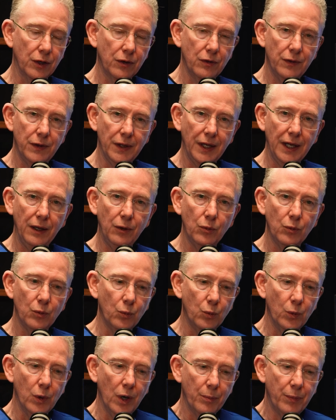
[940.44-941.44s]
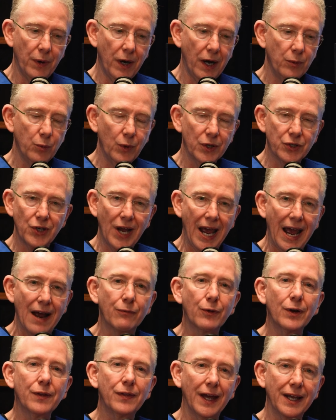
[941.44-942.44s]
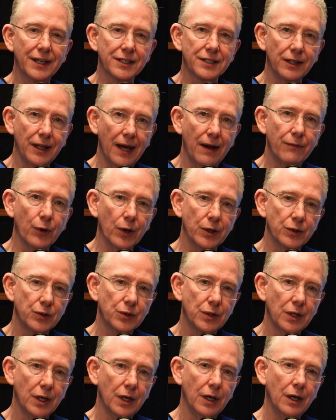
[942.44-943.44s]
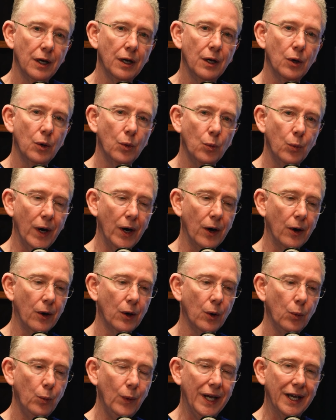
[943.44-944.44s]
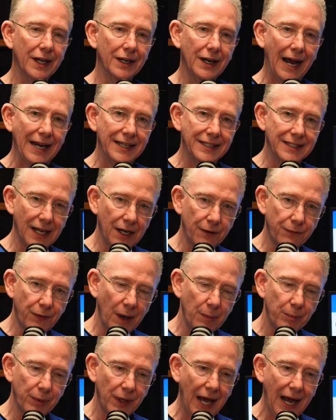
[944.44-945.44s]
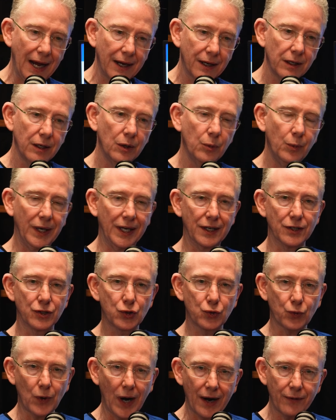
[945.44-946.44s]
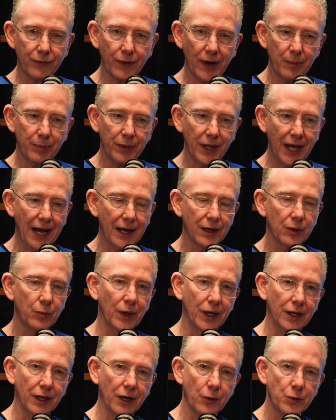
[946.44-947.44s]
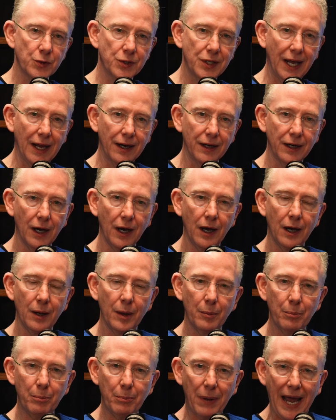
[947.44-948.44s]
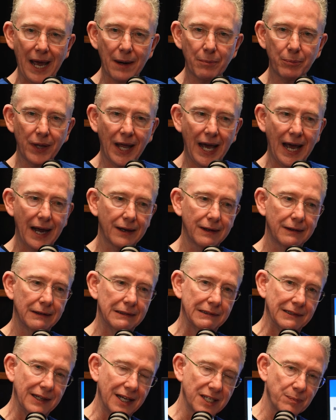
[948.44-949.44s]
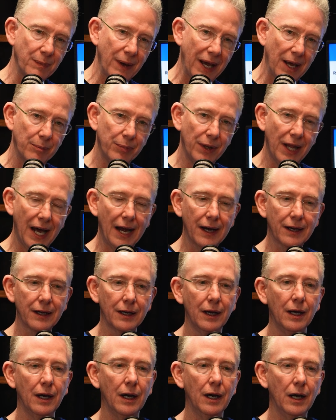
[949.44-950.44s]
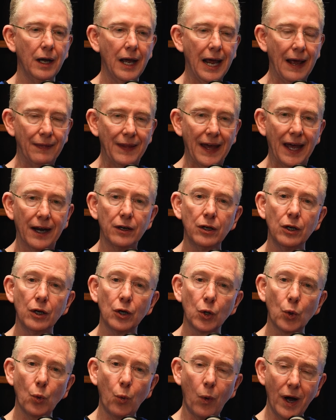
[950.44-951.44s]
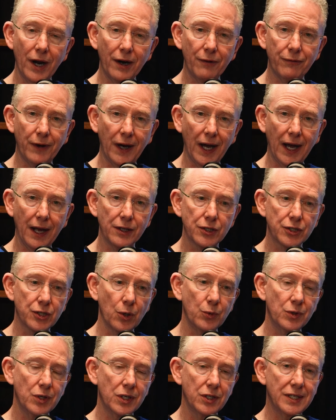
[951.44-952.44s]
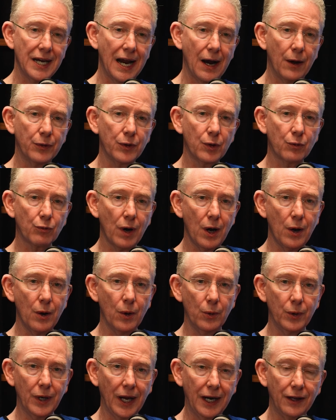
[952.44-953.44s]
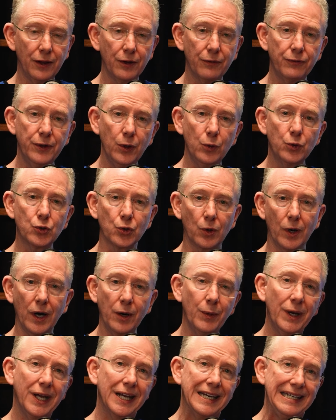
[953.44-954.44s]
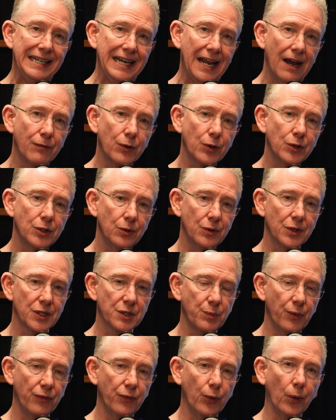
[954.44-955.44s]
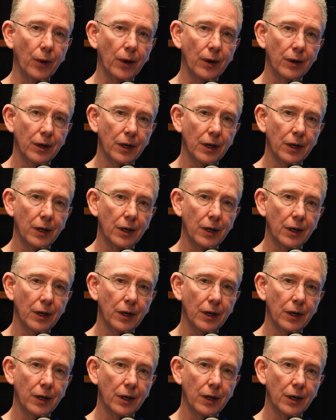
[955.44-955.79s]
the upon which everything is leveraged, where we can identify plaque, we can stratify plaque, we can understand bad plaque, less bad plaque, and then quantify it. So down the road and in the future, and we could never do this before,